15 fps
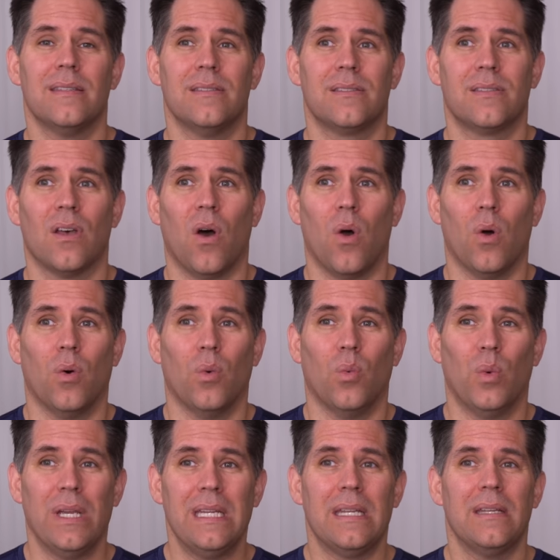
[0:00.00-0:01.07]
and so
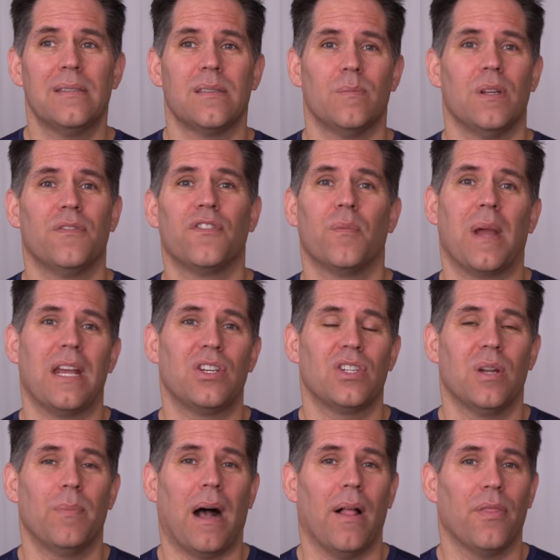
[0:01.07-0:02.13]
we need some
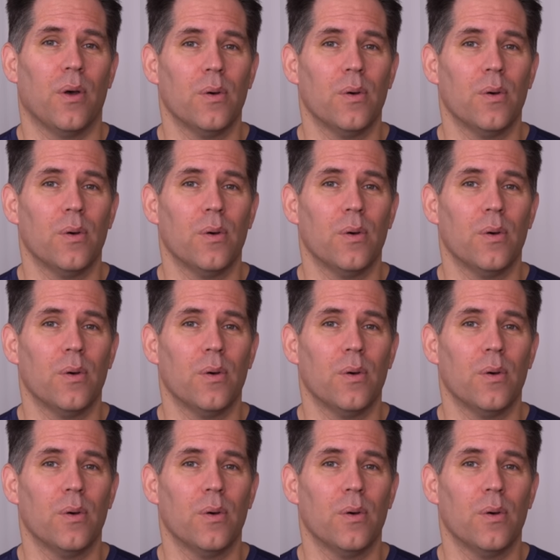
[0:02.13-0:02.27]
information about